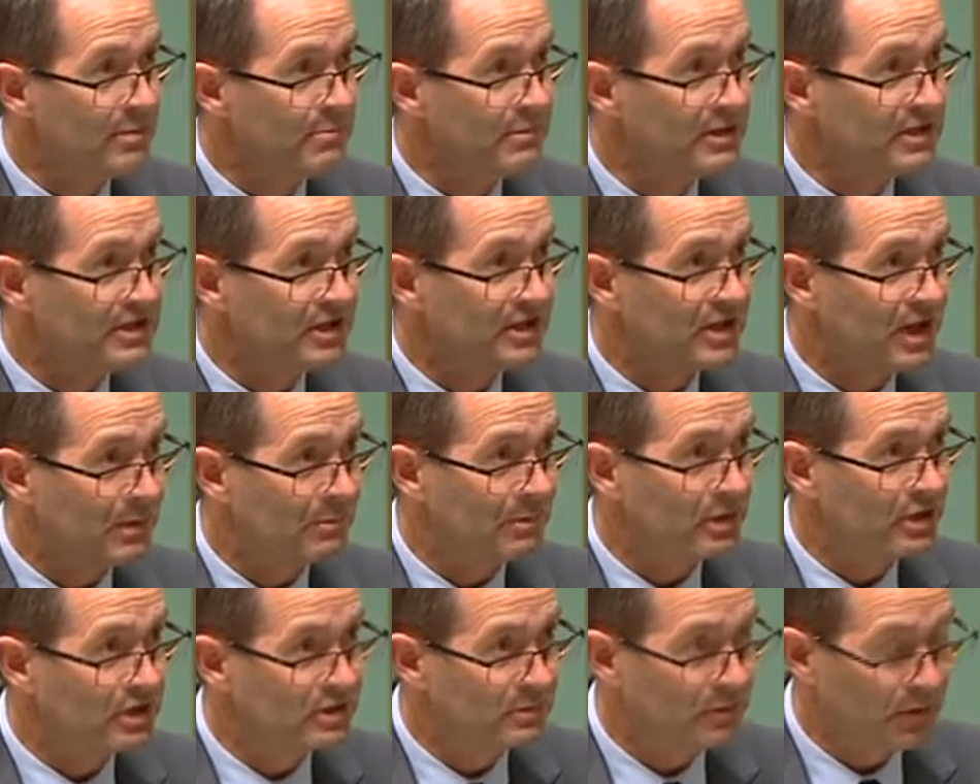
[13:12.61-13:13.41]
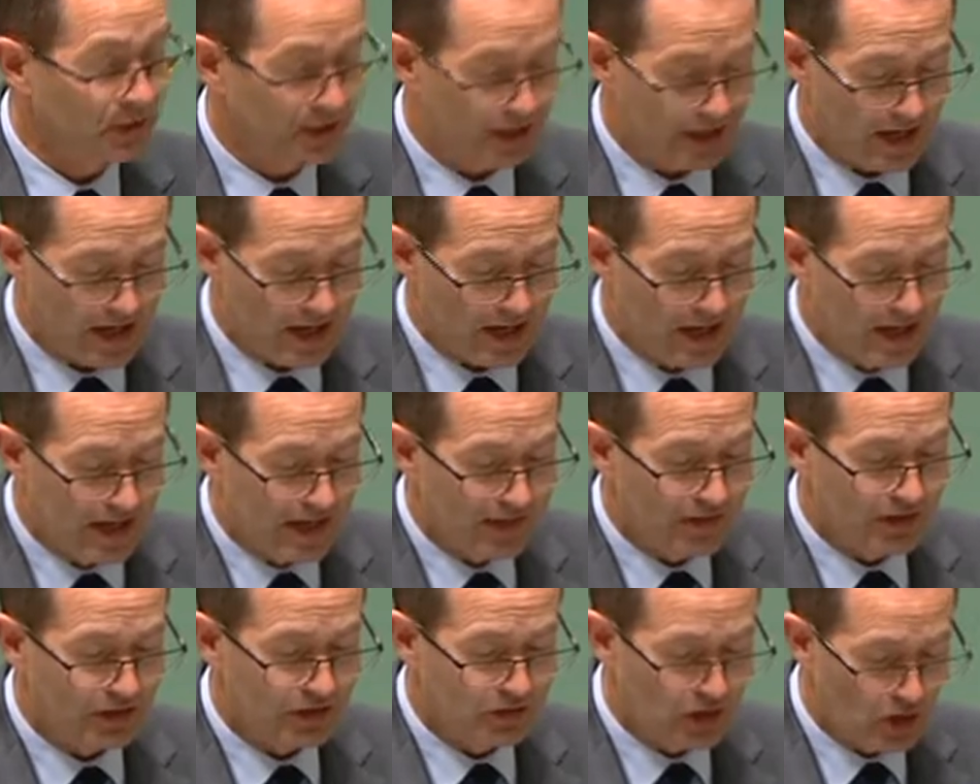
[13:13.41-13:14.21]
Mr Deputy Speaker,
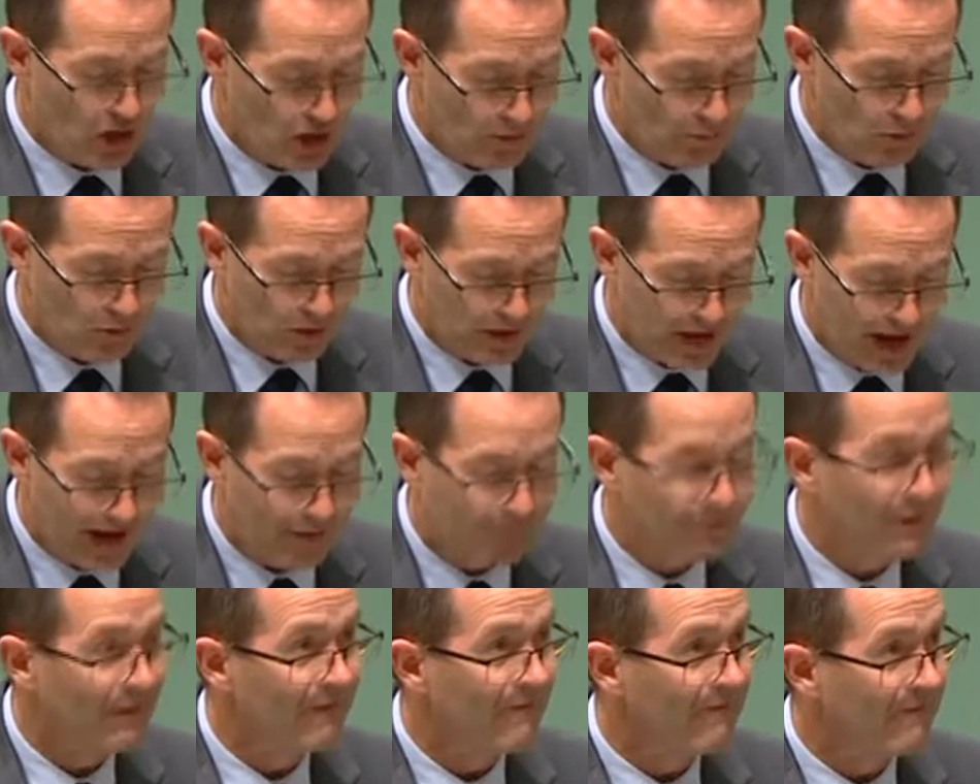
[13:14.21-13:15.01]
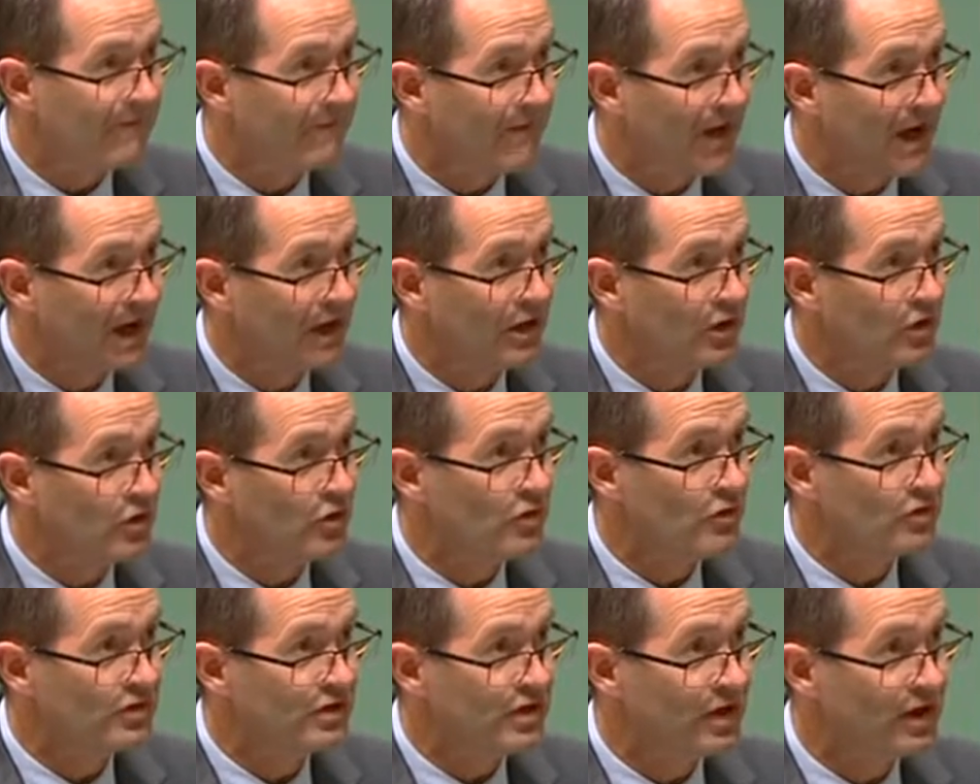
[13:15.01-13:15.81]
the Turnbull government
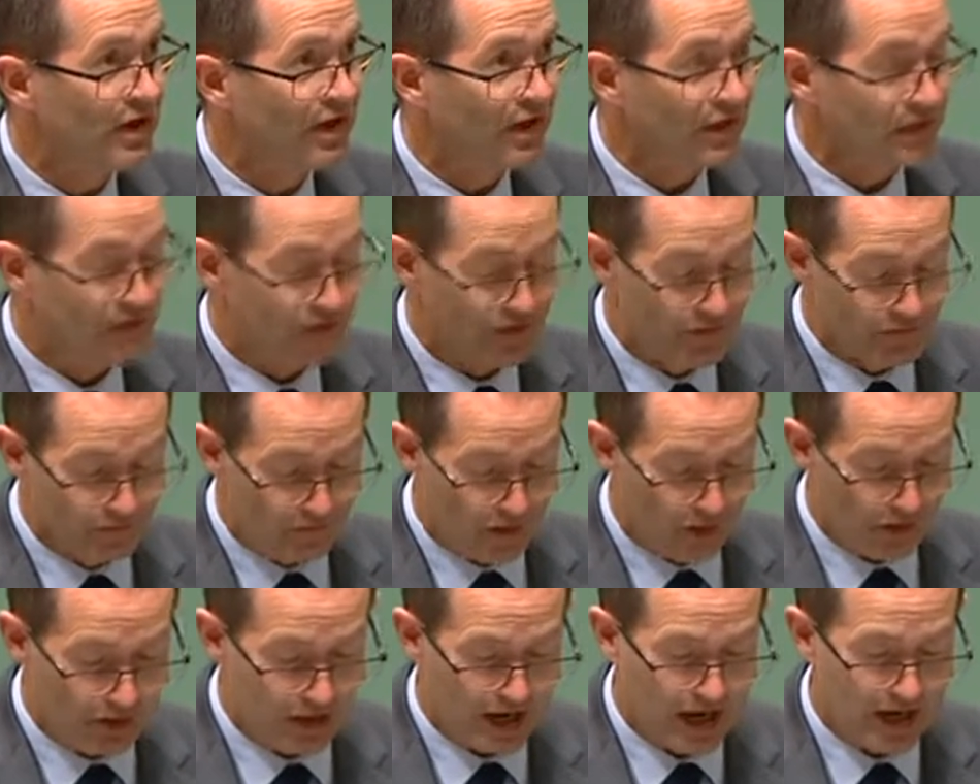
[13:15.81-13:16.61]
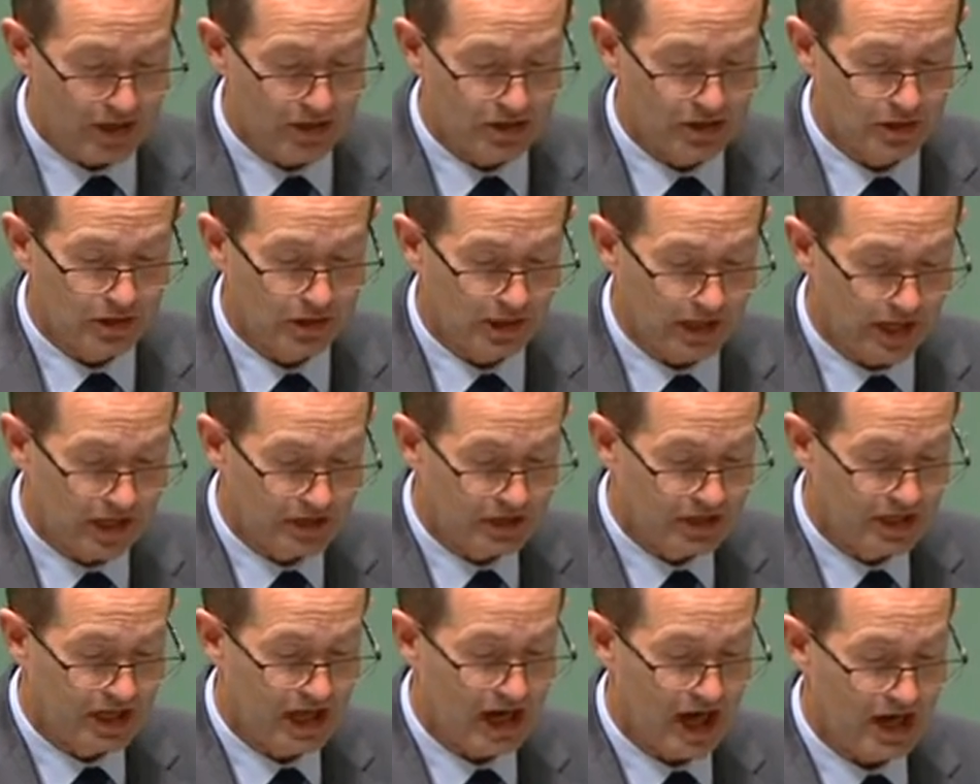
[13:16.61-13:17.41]
values vocational
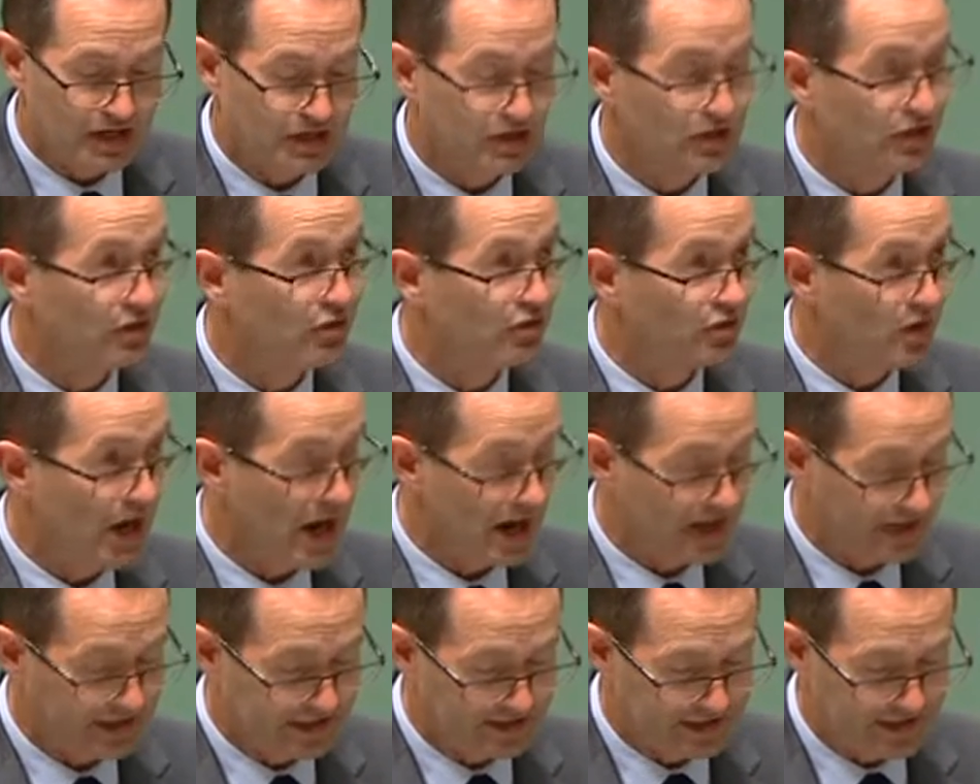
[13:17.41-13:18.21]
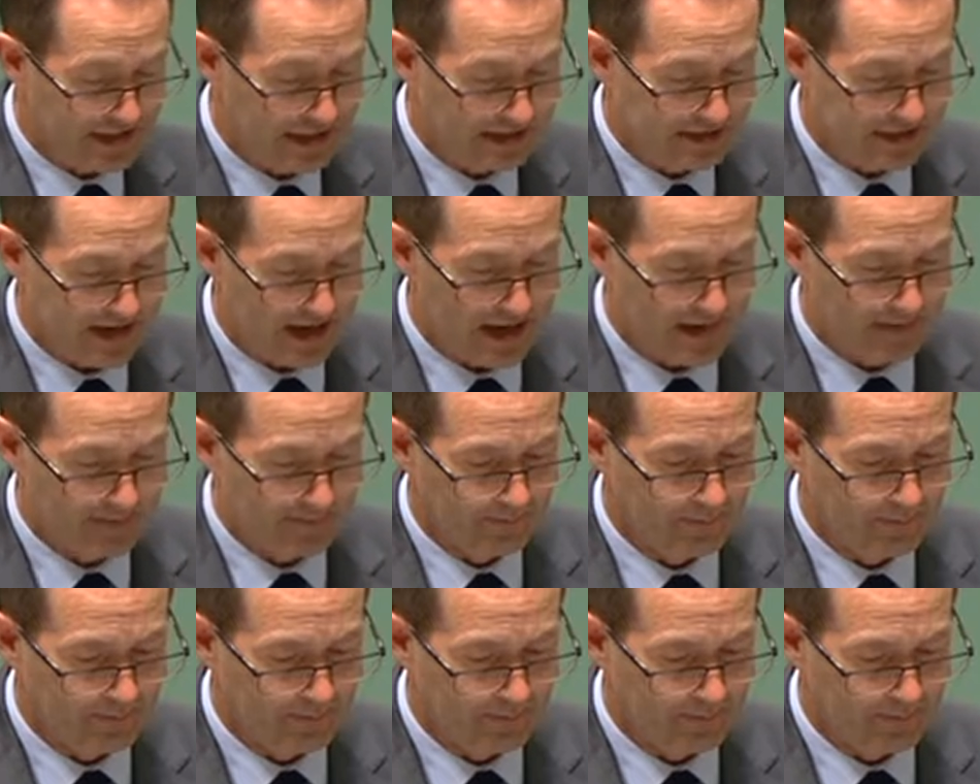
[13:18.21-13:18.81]
education and training sector.